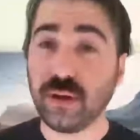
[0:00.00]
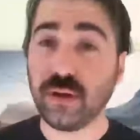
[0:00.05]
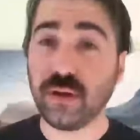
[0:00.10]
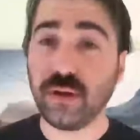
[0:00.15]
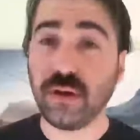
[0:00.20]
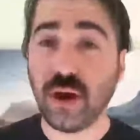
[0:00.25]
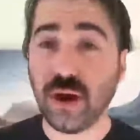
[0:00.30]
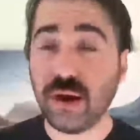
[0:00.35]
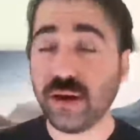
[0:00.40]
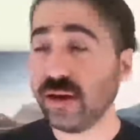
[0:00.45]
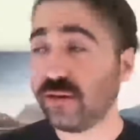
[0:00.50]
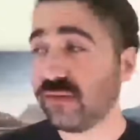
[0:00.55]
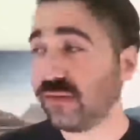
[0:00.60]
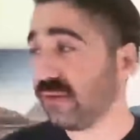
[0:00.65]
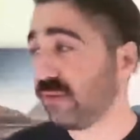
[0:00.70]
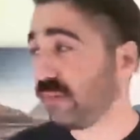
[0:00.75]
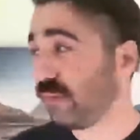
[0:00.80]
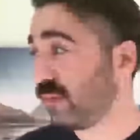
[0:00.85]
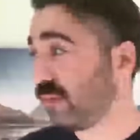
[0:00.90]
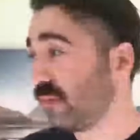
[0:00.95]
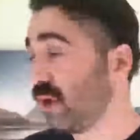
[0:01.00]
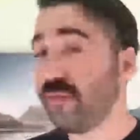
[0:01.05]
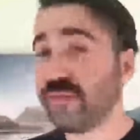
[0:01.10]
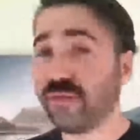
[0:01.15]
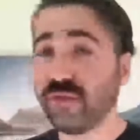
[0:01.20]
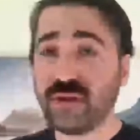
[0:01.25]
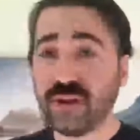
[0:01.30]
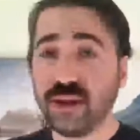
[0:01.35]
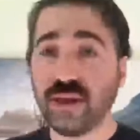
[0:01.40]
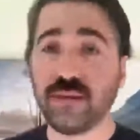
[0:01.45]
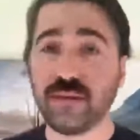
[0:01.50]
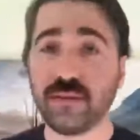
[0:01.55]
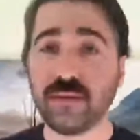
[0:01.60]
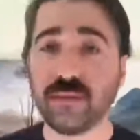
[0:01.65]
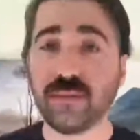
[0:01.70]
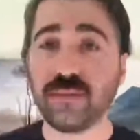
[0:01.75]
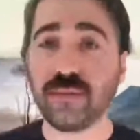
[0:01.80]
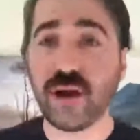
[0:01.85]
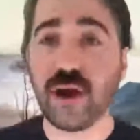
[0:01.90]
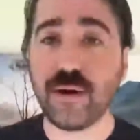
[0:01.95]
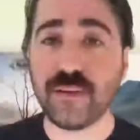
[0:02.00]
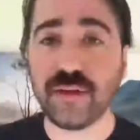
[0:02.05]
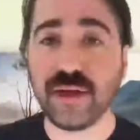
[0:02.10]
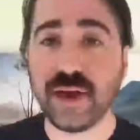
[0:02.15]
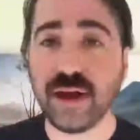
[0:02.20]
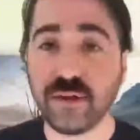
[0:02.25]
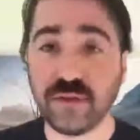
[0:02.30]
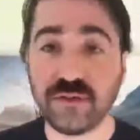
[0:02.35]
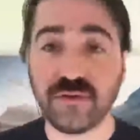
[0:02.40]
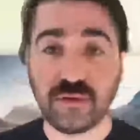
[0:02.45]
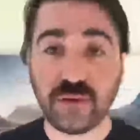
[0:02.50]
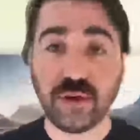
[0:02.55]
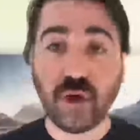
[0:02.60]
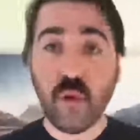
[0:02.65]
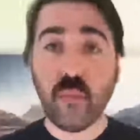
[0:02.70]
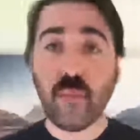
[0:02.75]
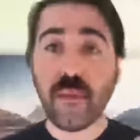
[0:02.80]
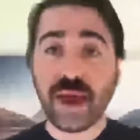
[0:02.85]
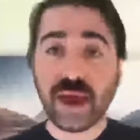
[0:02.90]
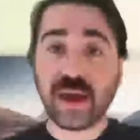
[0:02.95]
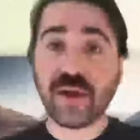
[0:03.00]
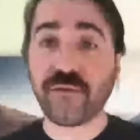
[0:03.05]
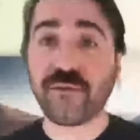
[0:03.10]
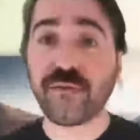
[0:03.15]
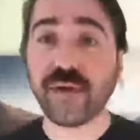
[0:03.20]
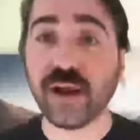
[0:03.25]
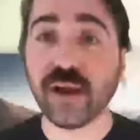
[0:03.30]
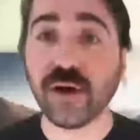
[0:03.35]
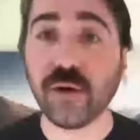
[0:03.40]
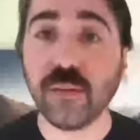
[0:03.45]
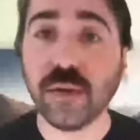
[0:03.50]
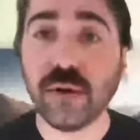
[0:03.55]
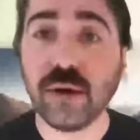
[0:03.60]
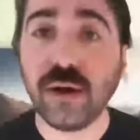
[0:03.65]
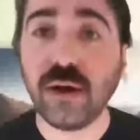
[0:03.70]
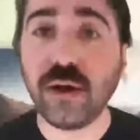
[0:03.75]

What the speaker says: Not necessarily, obviously, top of that is go make a film